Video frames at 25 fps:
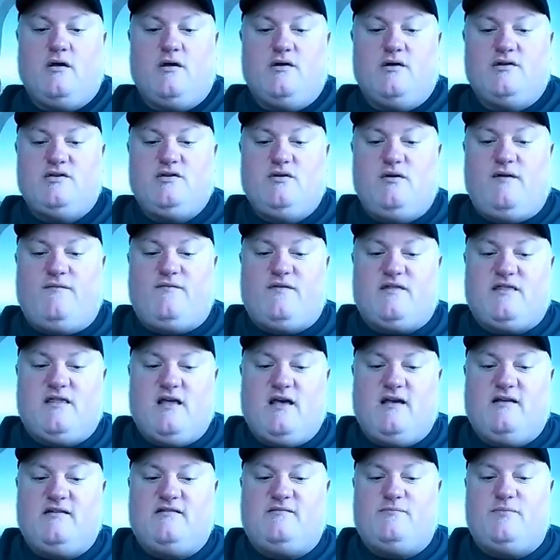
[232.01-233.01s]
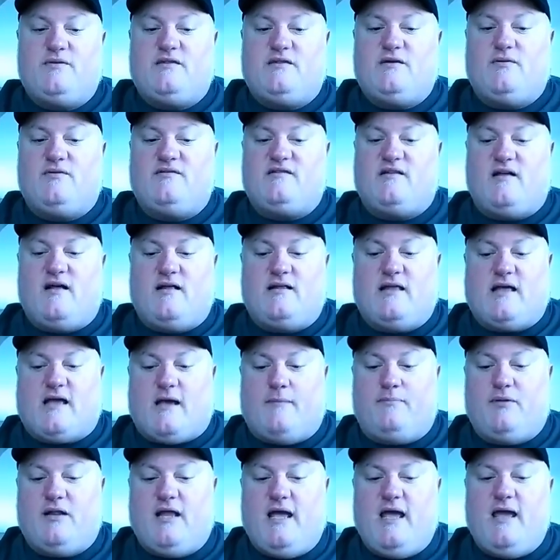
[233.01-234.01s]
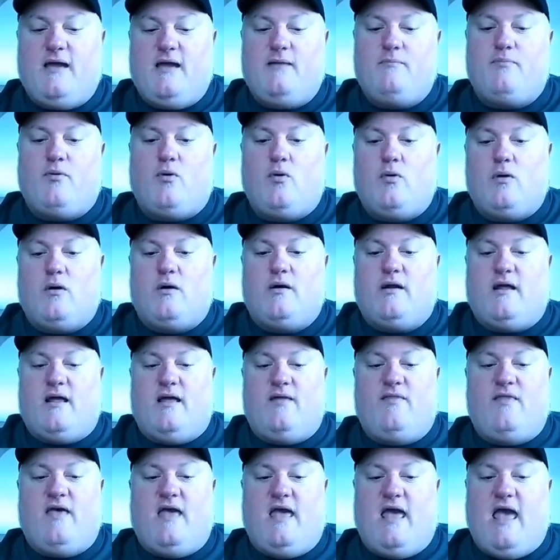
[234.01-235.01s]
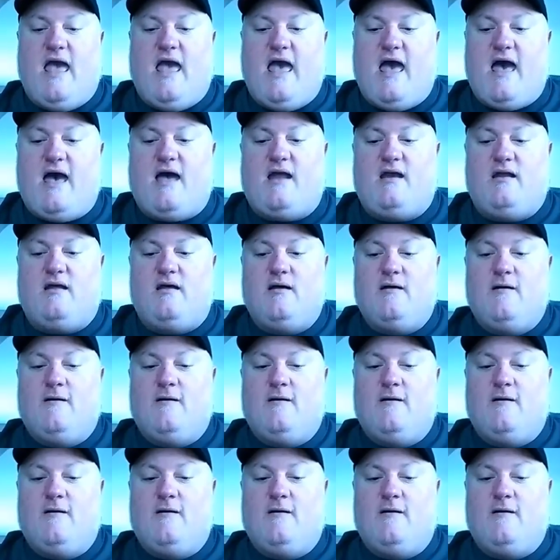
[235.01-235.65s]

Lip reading: do different things, but there was a playing board, and they had